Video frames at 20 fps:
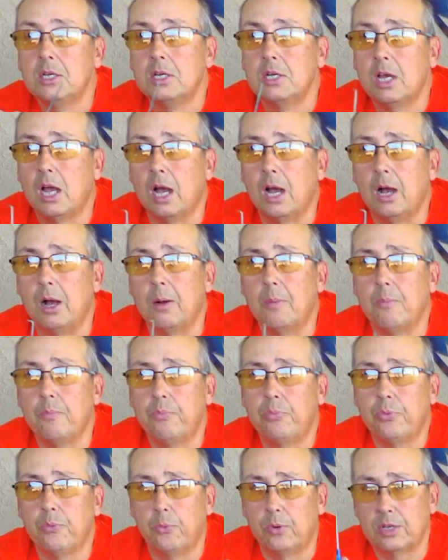
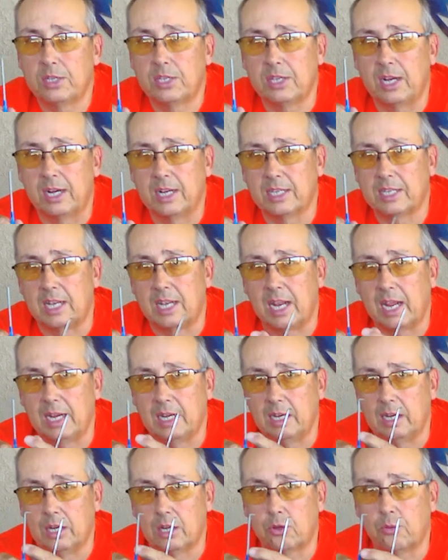One side is a
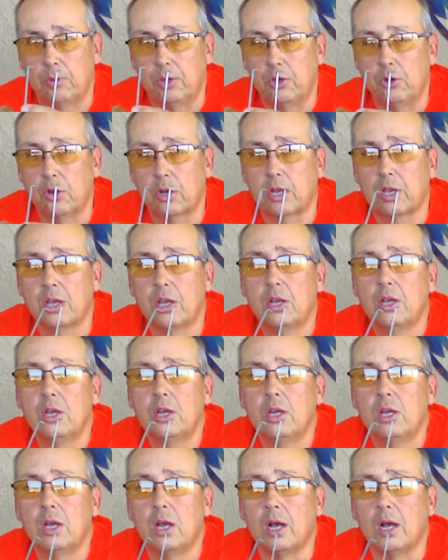90-degree hook.
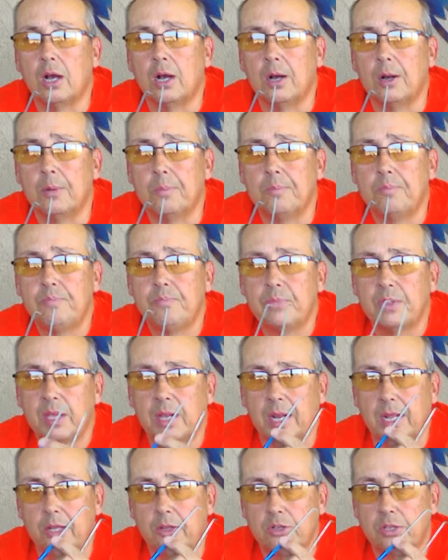
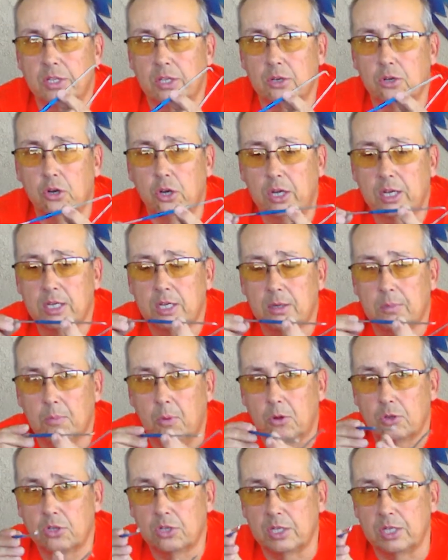I use the hooks
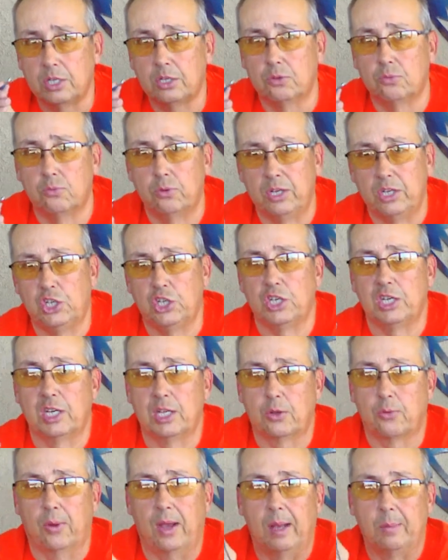mostly to reach in and
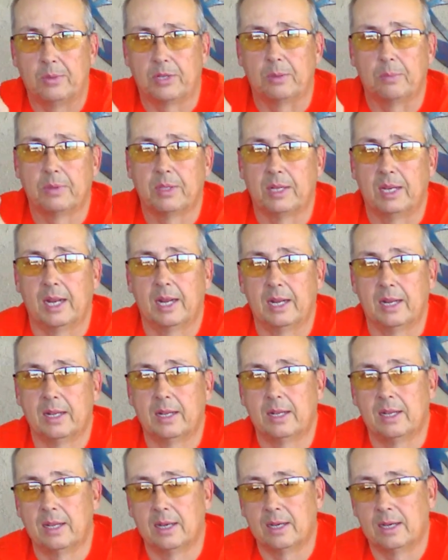grab something that
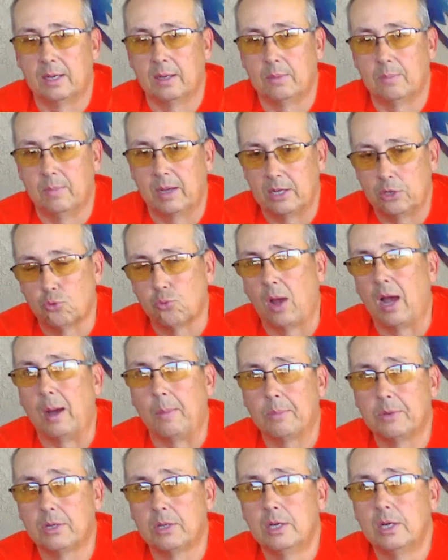I
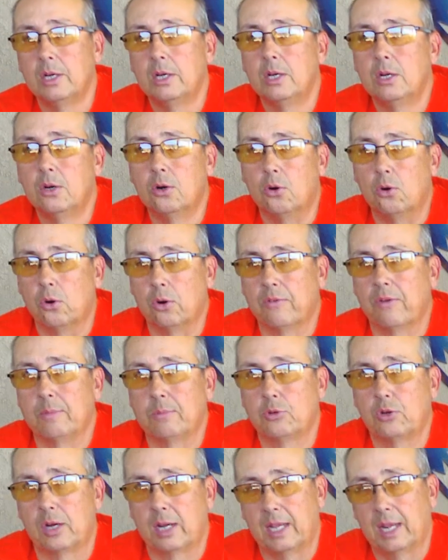dropped. Or if I'm
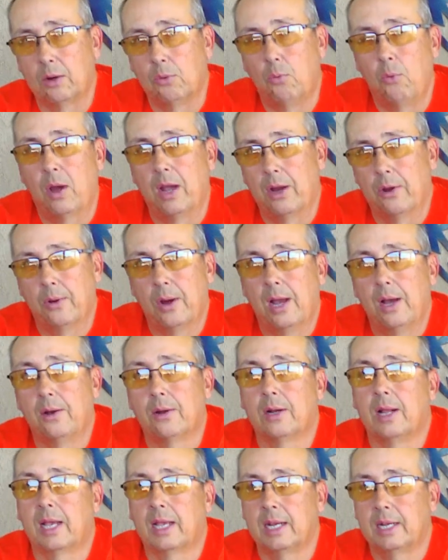trying to get a wire out,
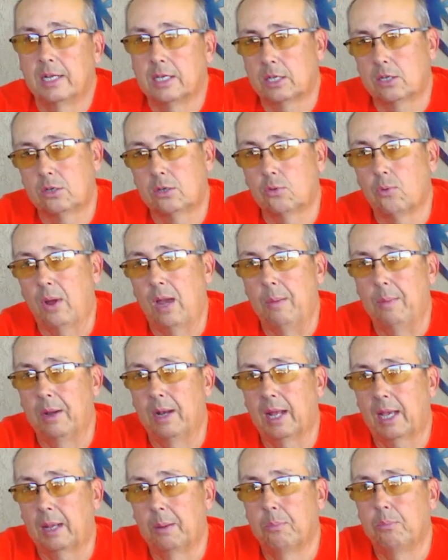I can just grab it and
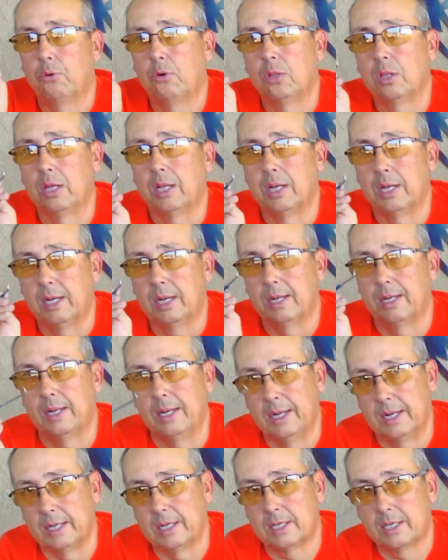I can pull it,
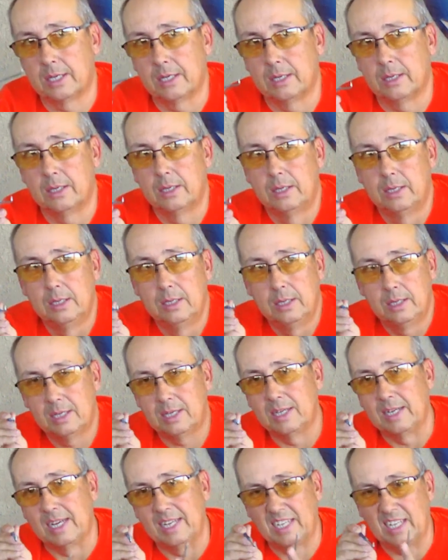and it's
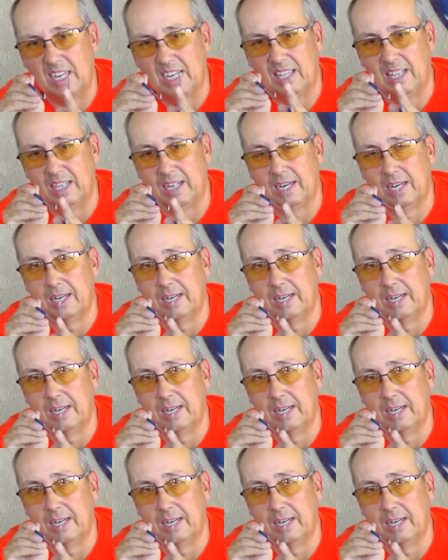nice and thin and